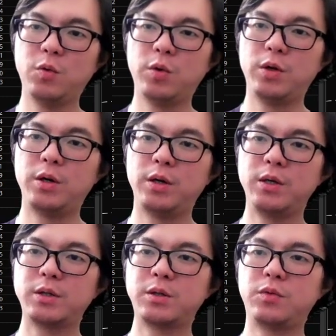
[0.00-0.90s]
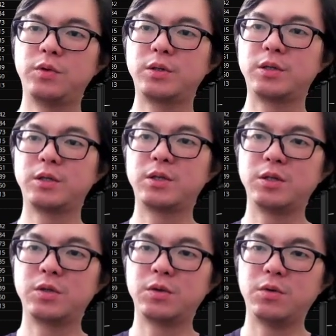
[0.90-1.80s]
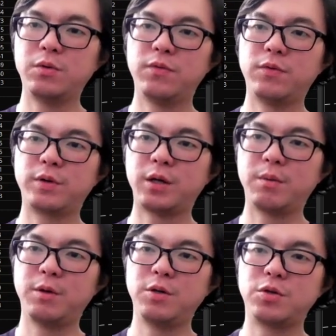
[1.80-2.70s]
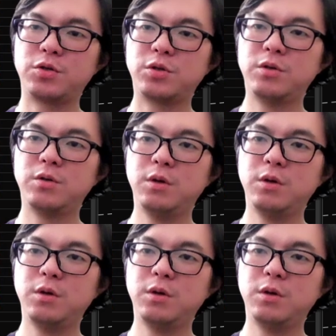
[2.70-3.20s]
where is the resistance zone for dimension